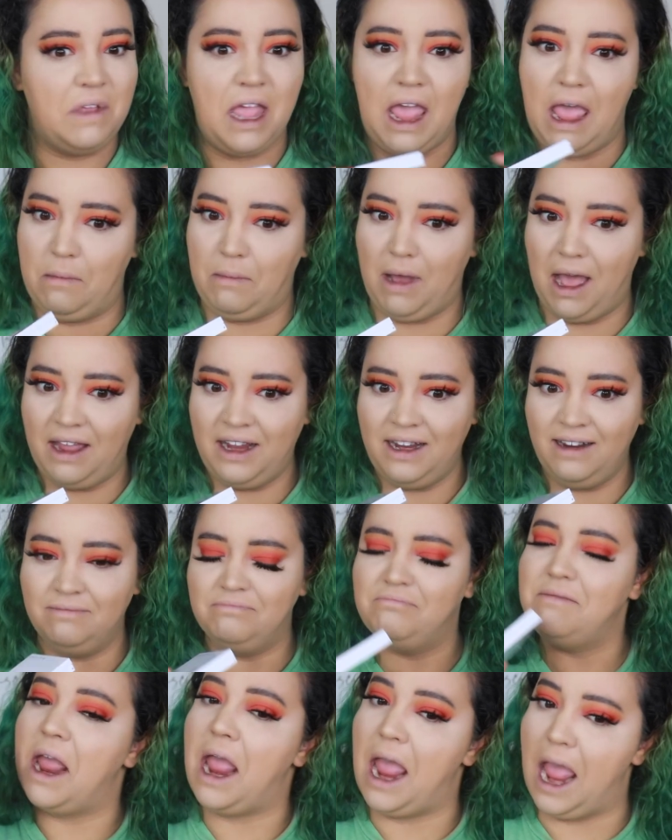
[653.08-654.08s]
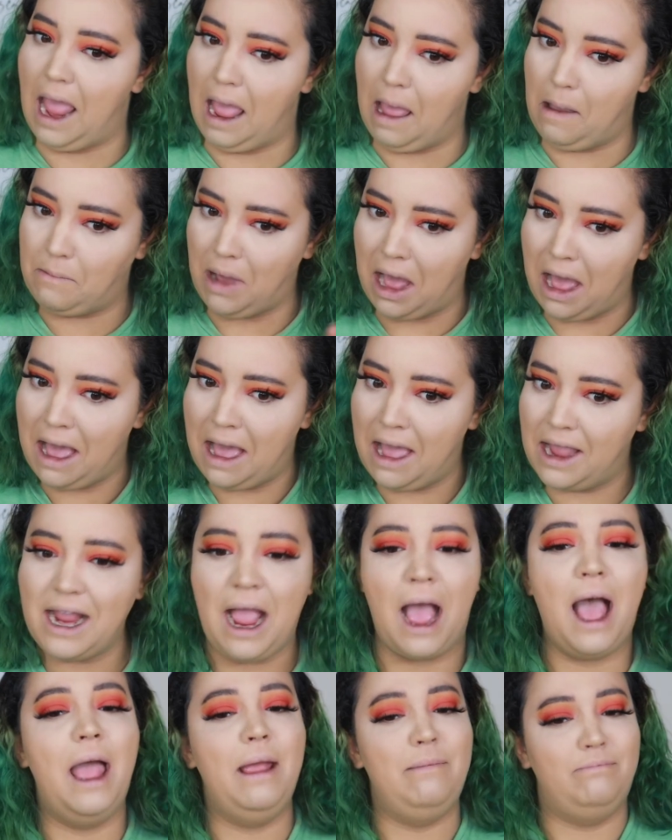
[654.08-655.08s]
Am I? Am I?
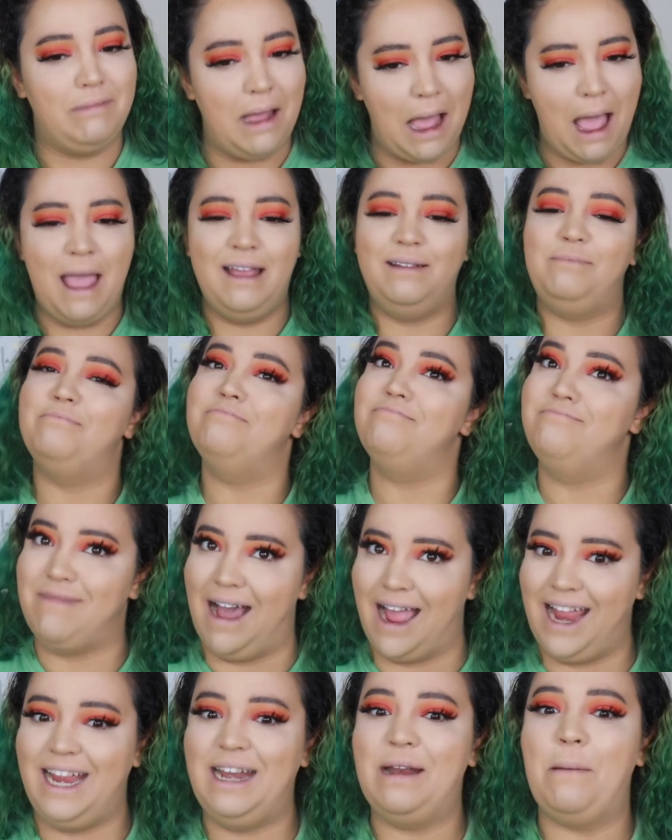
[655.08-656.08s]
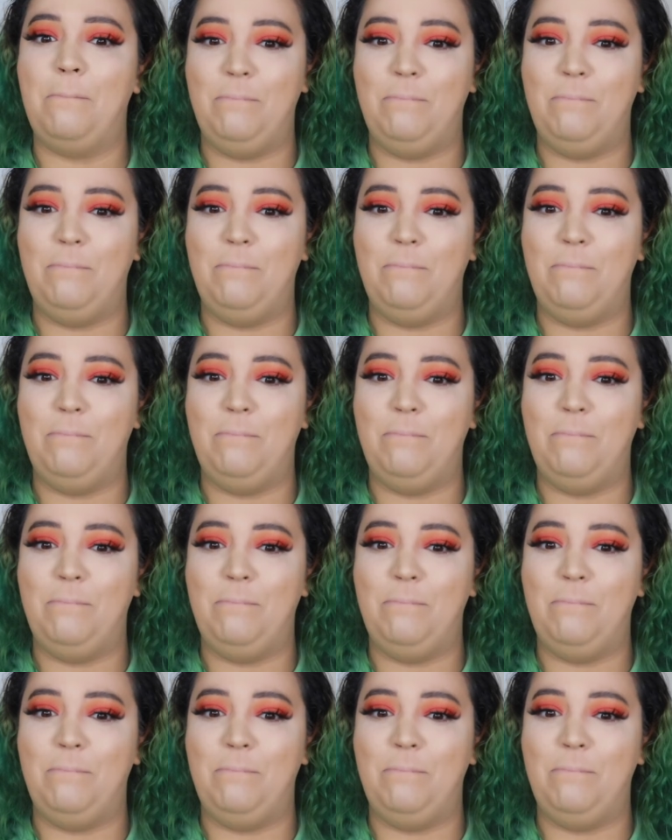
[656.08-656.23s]
I might